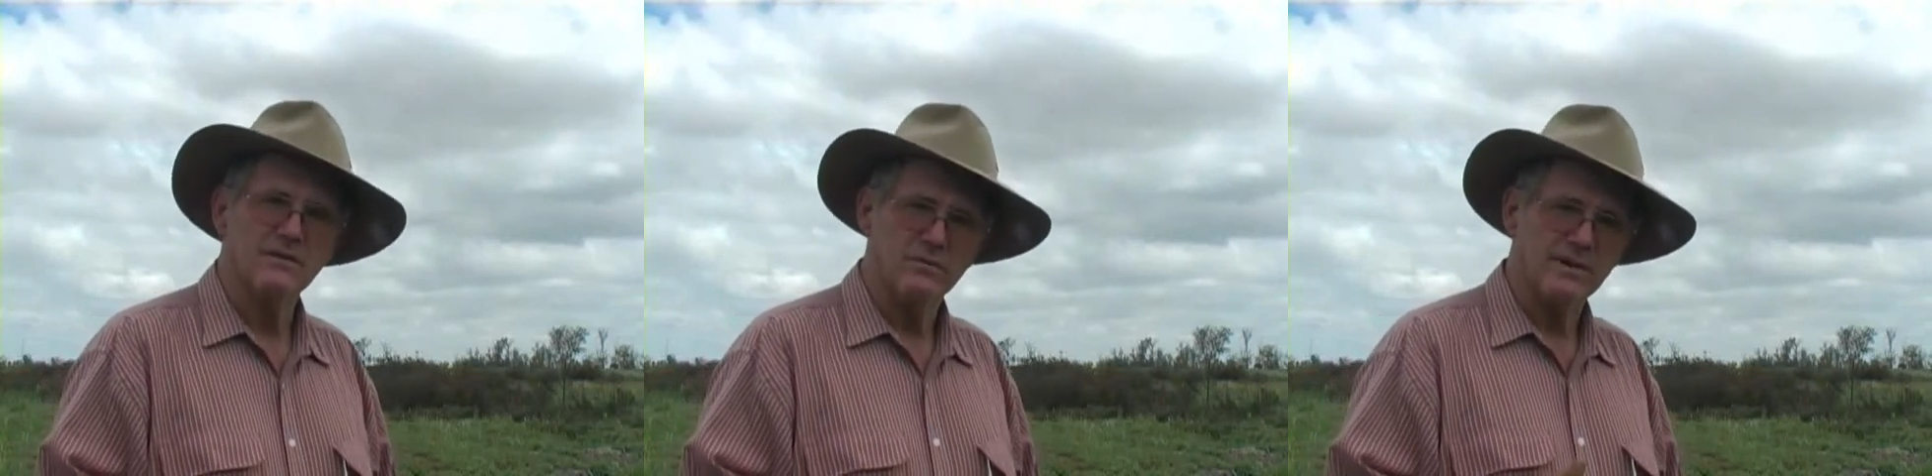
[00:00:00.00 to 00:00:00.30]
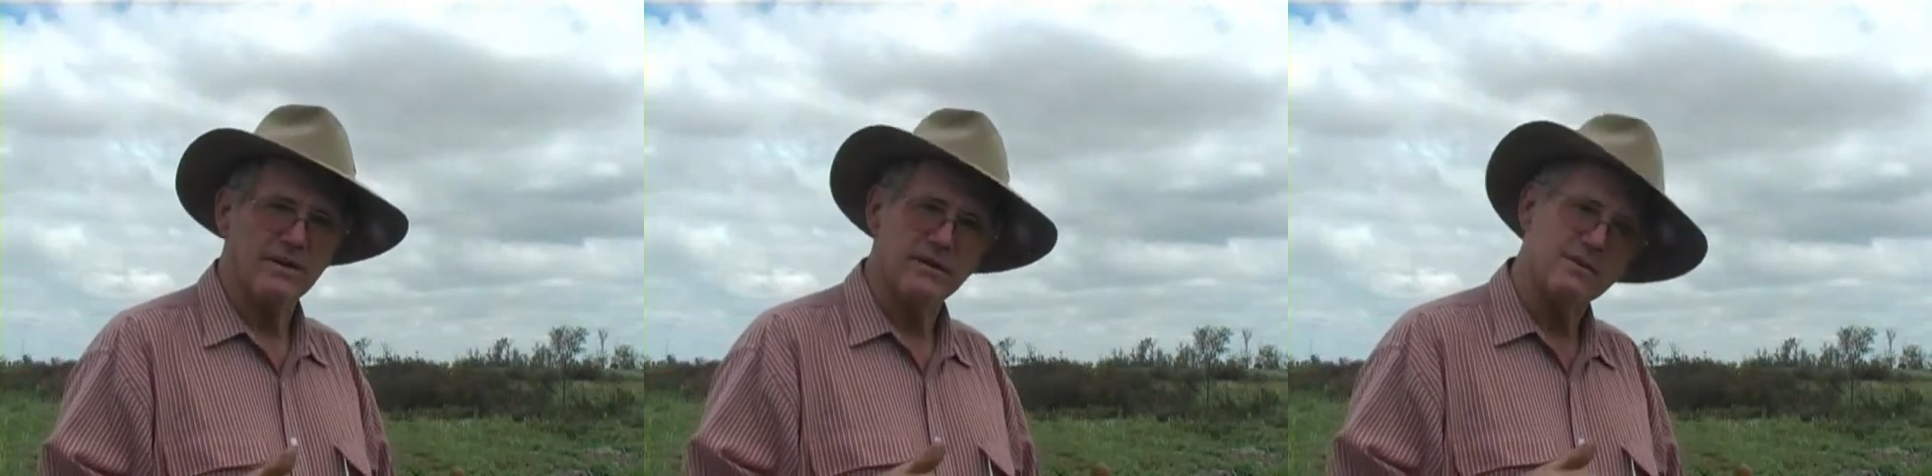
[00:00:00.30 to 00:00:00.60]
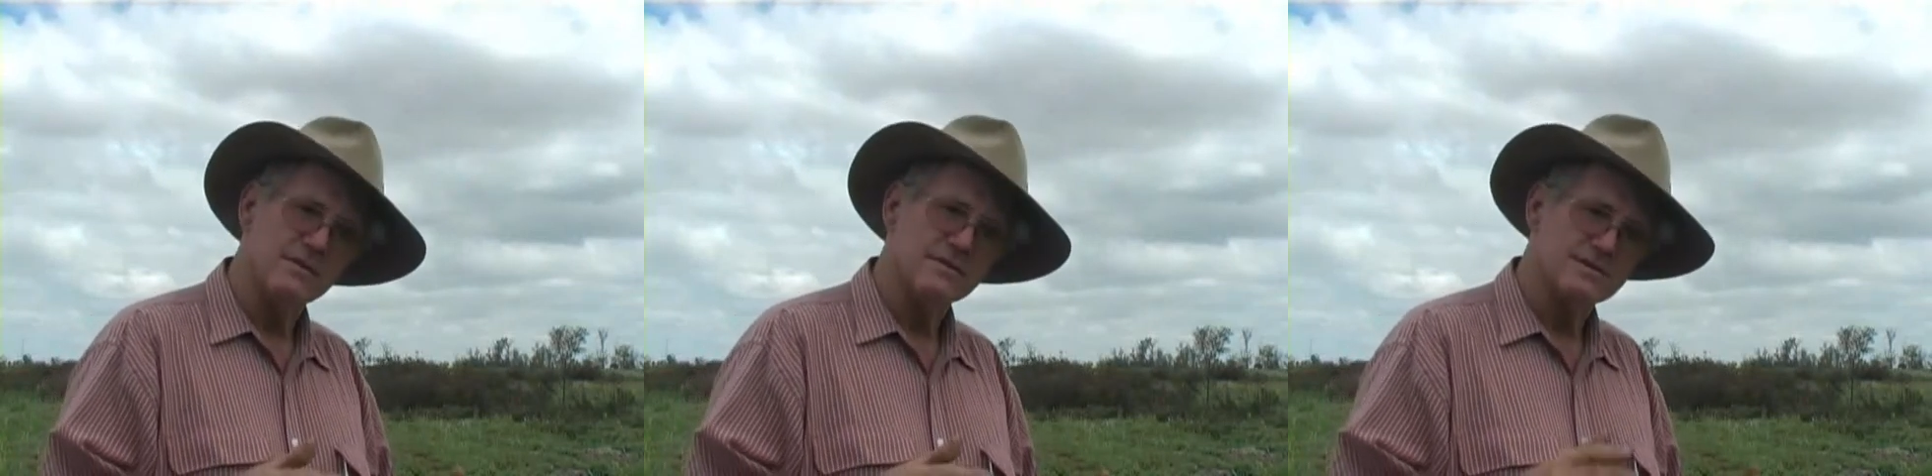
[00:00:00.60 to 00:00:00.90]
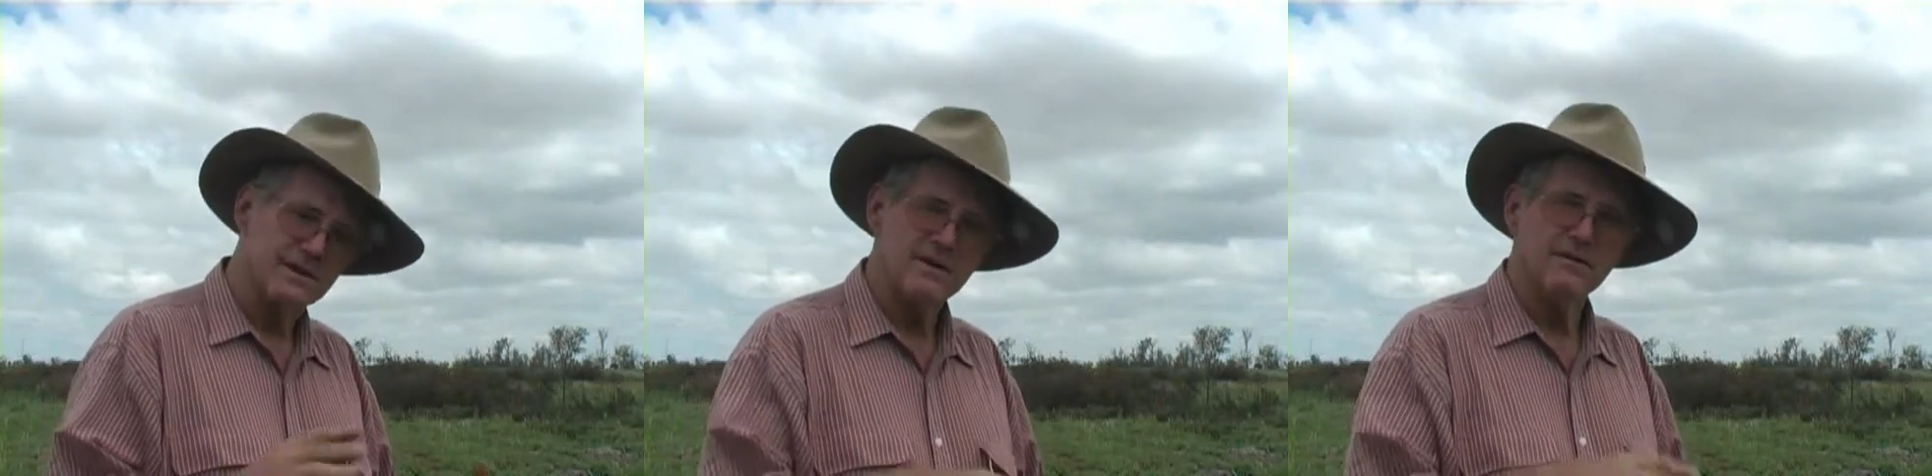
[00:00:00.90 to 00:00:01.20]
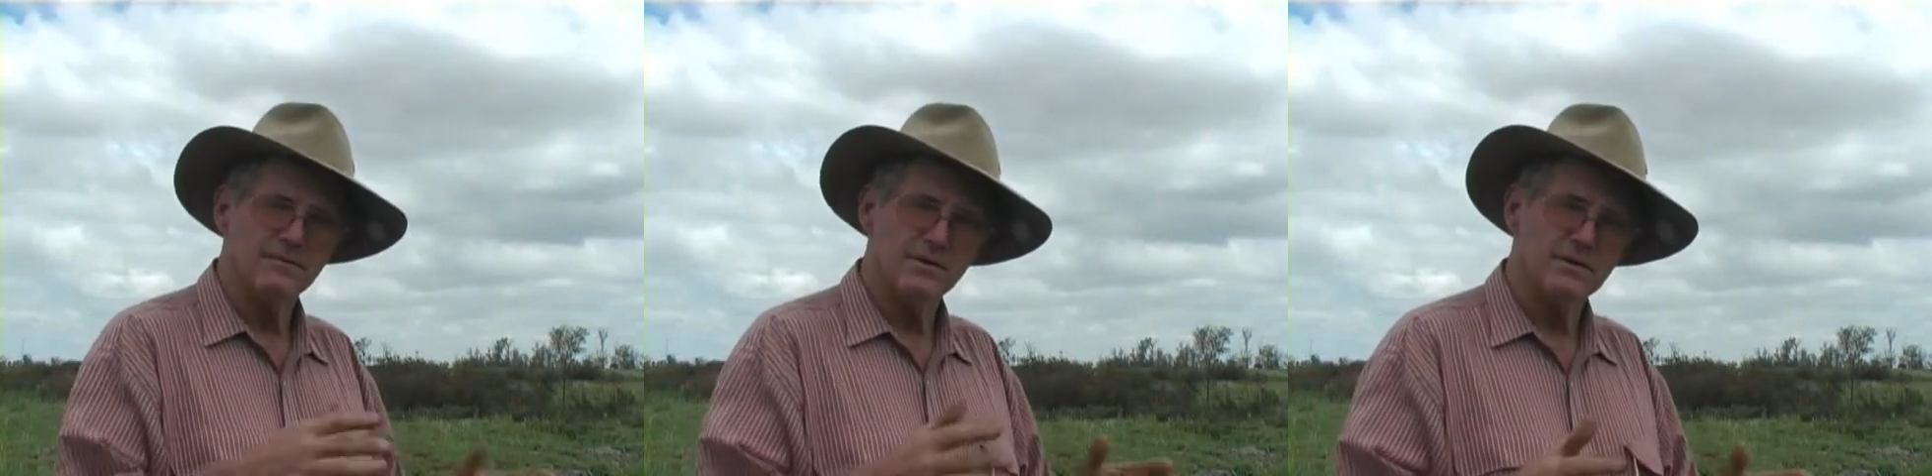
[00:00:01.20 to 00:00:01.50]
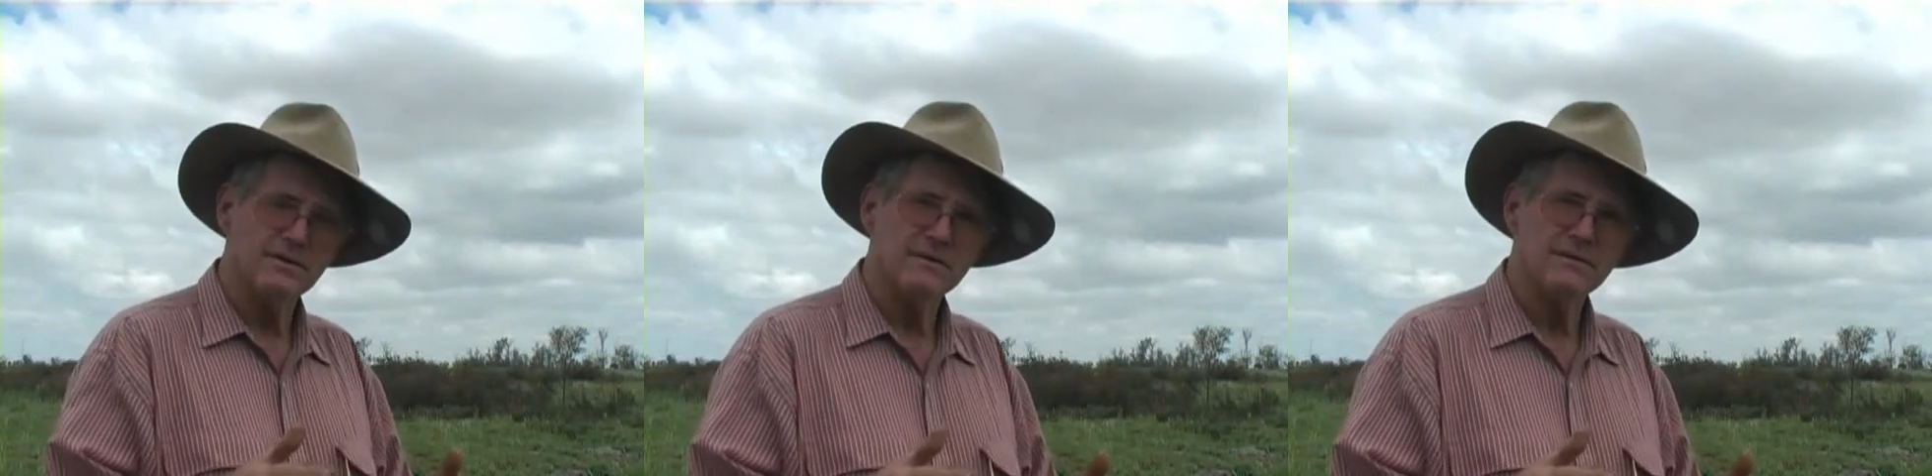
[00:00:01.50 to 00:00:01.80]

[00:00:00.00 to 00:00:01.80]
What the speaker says: we then seed it and burn it.